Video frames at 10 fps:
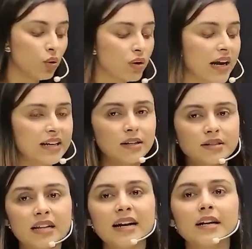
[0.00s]
that it
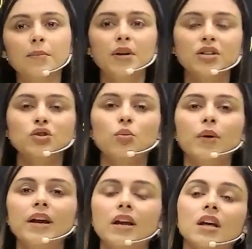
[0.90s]
is that temperature
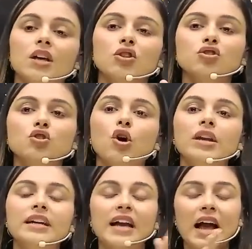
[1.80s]
where the
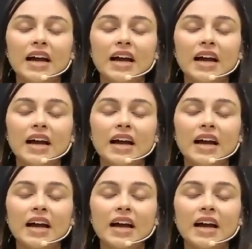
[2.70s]
solid